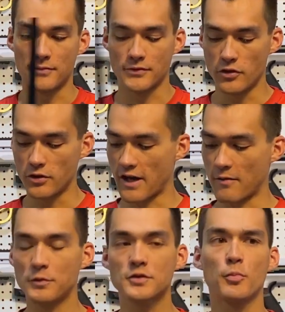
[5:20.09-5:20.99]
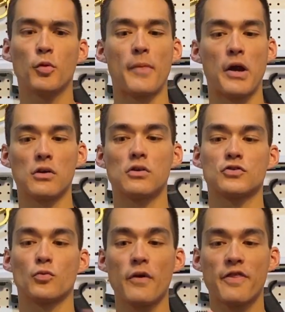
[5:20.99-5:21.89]
So you can have multiple
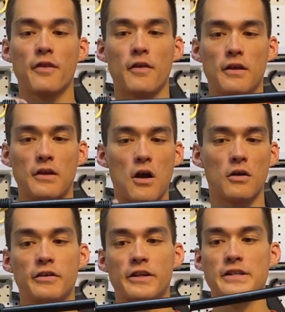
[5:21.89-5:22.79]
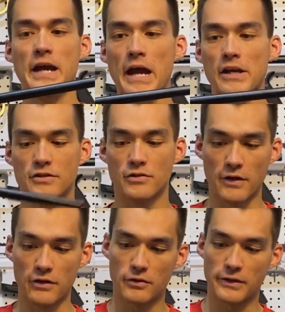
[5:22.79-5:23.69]
barrels with the collet attached, so
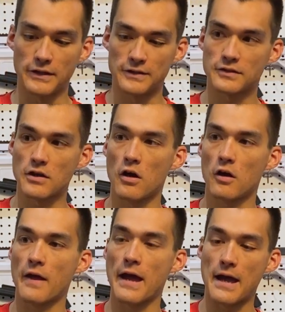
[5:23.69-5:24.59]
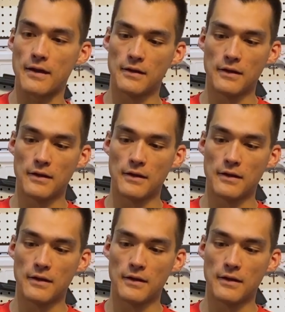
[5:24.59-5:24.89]
then you can install that